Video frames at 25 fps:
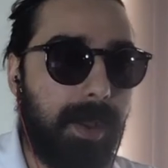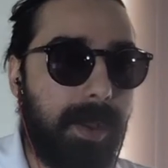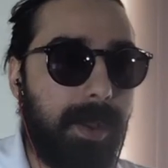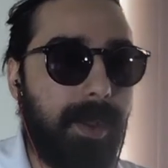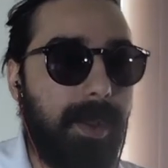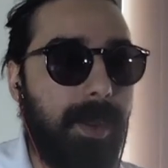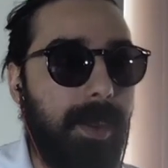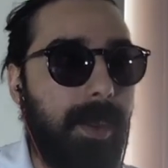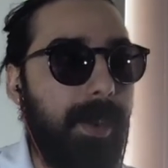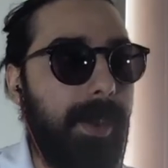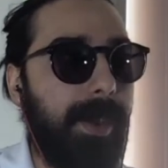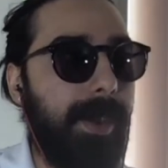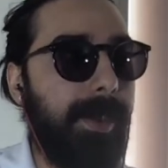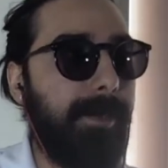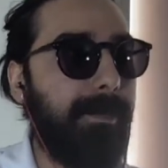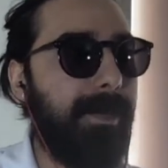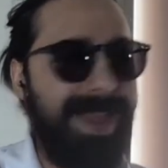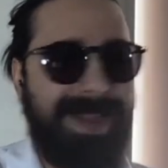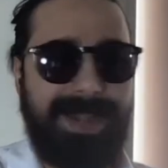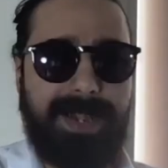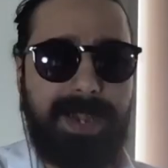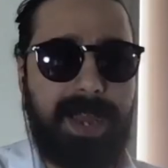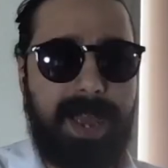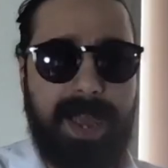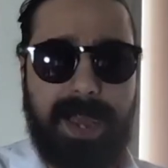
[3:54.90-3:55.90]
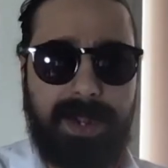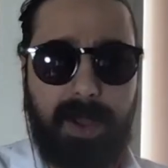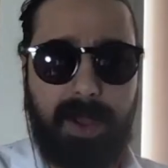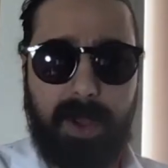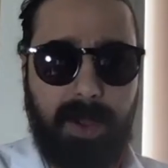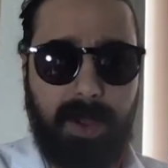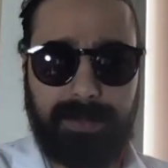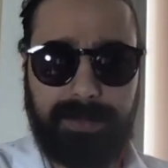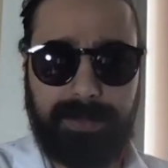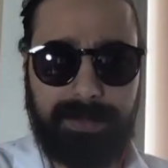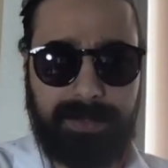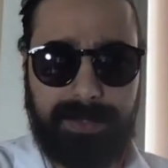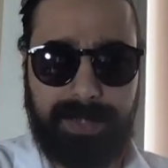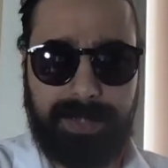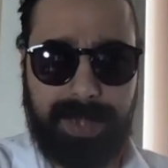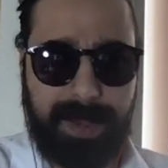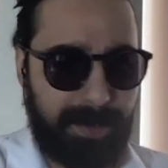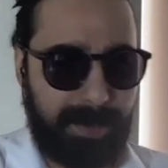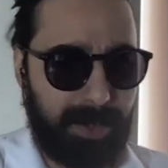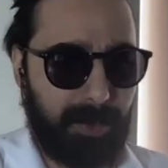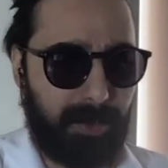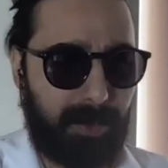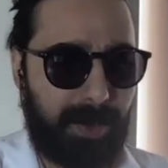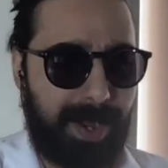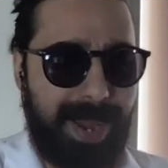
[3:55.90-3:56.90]
Um, and not all
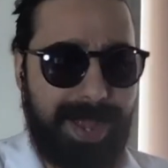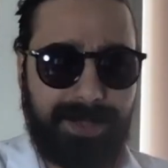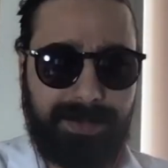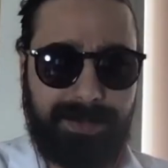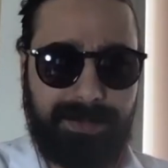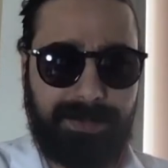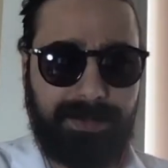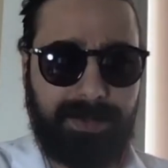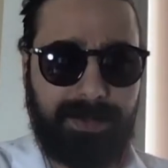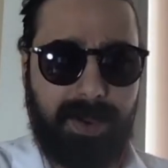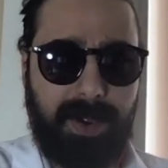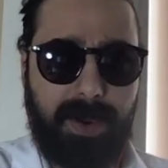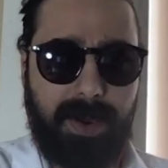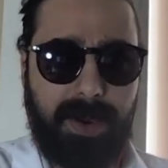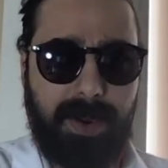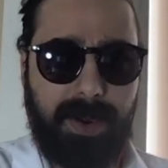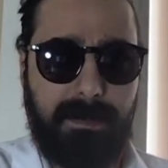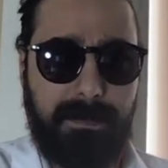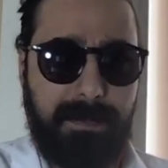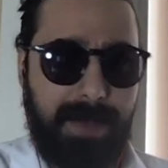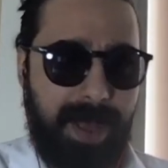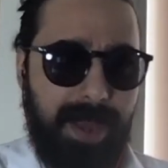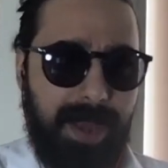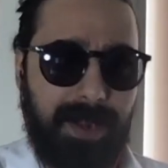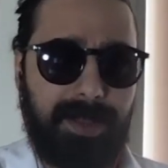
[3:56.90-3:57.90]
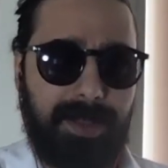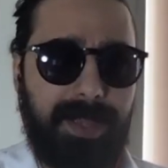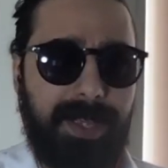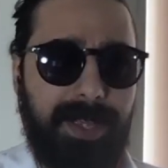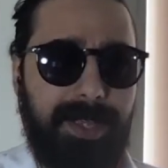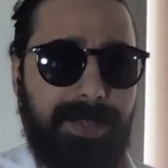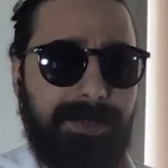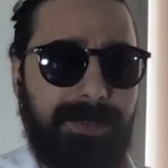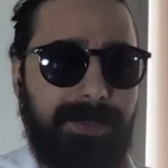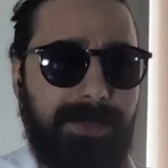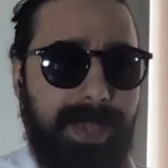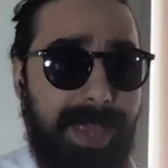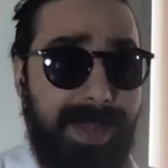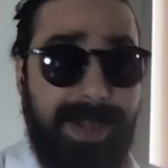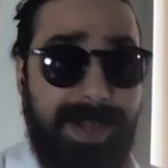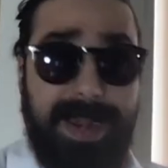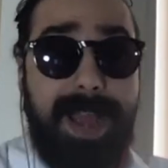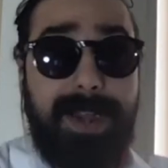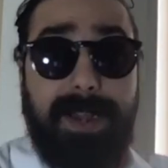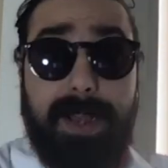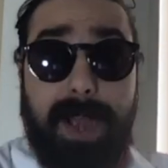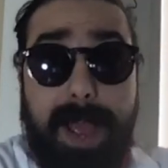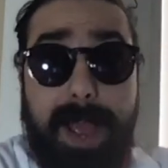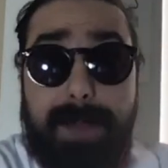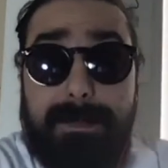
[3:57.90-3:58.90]
Democrats are monoliths. And I
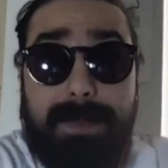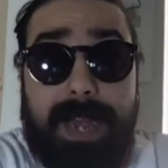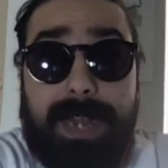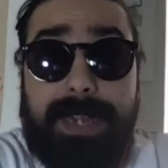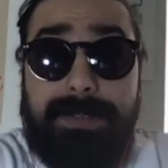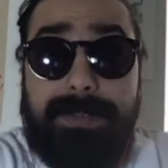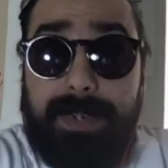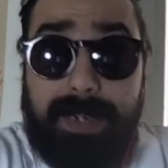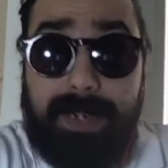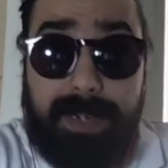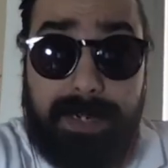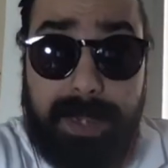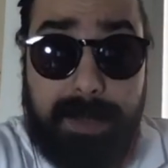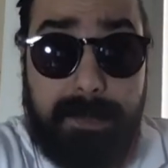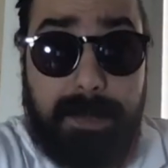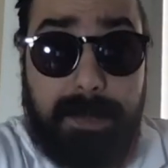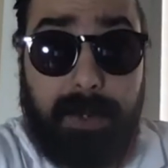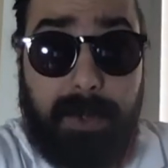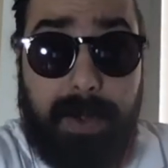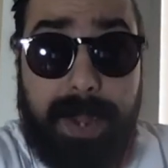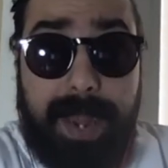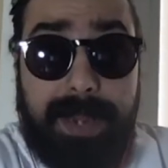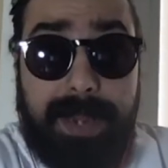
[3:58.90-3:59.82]
am not even a Democrat.